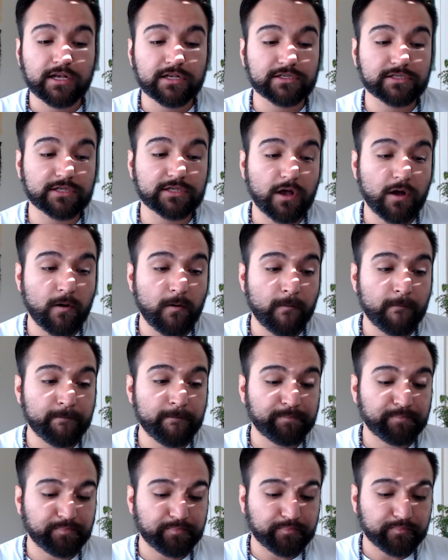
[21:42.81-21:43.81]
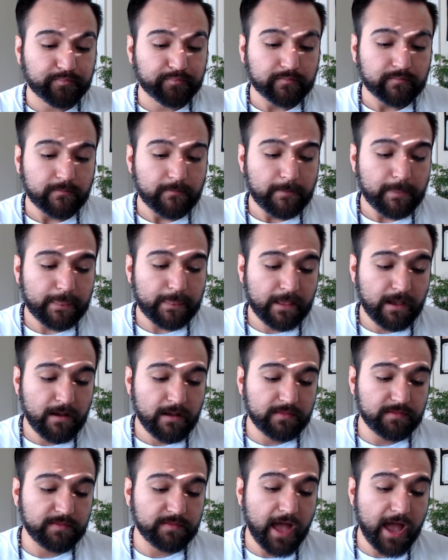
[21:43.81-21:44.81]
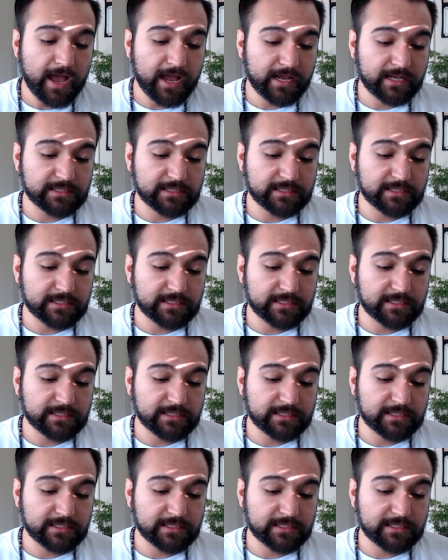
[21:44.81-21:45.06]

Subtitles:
So that